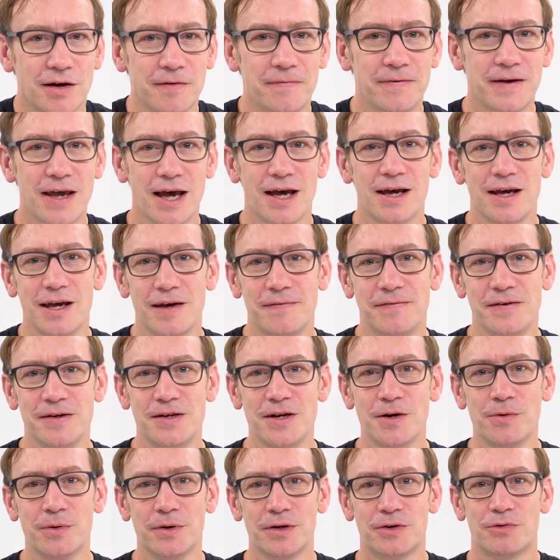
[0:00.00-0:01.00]
Don't forget, if you
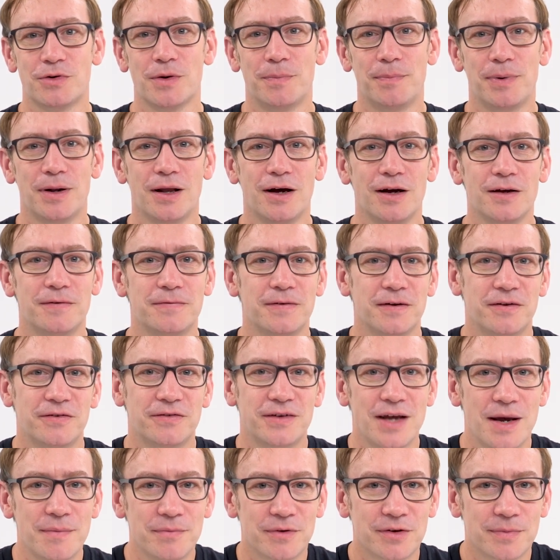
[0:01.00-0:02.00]
do want to apply for
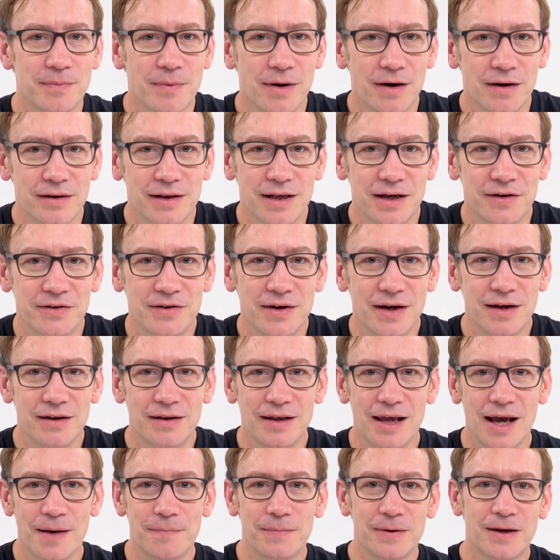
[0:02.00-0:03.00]
STEM Smart this year,
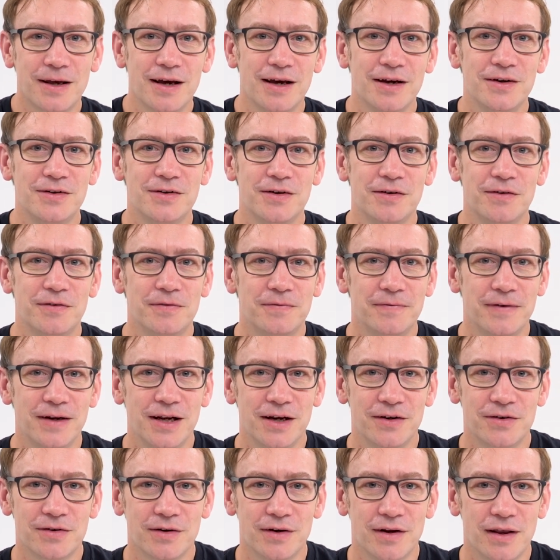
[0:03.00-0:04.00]
the applications
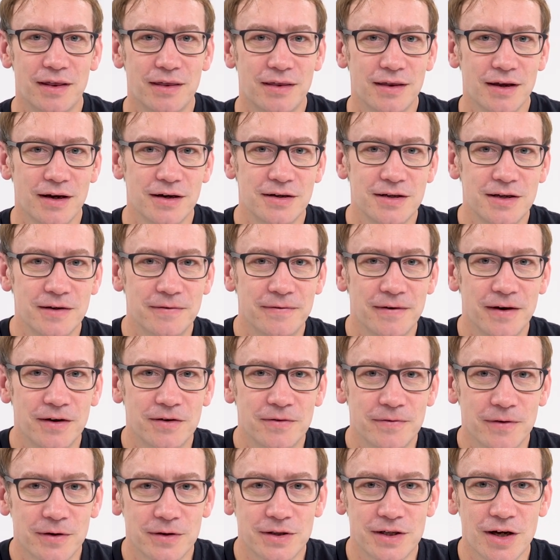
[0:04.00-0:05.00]
finish on the
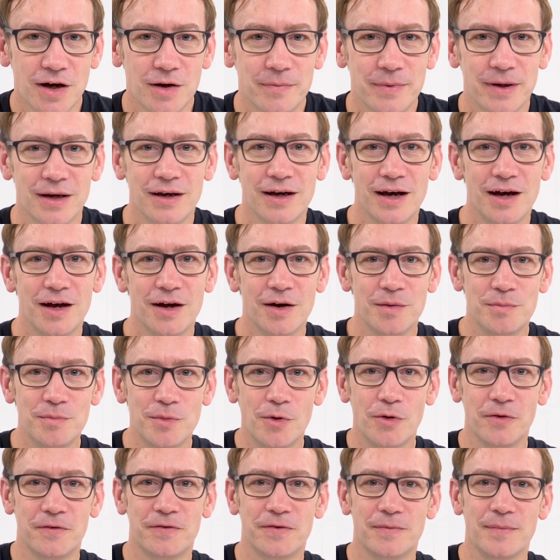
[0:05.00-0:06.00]
31st of October.
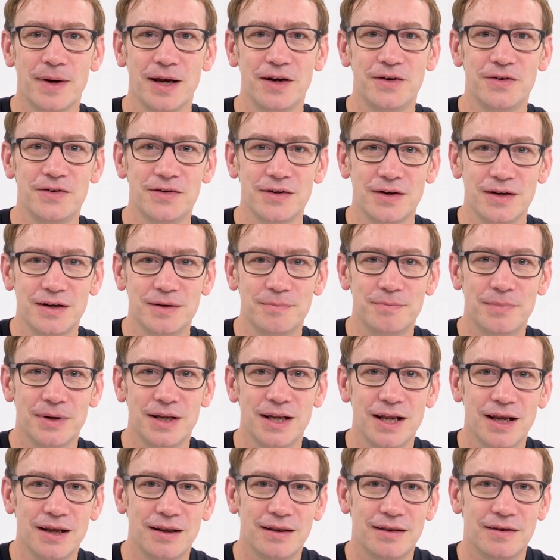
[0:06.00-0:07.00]
More information
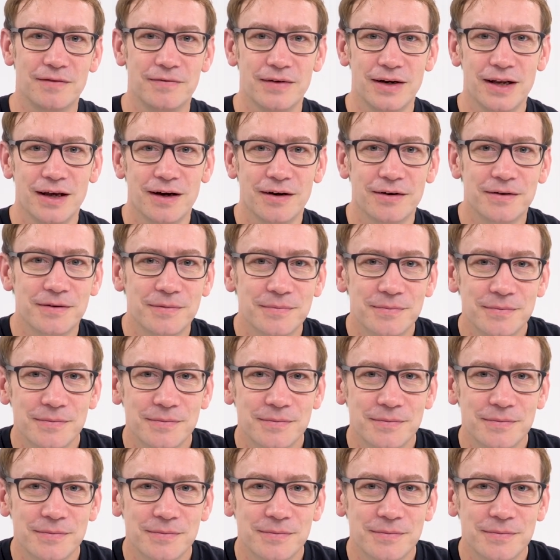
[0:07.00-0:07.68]
beneath the video.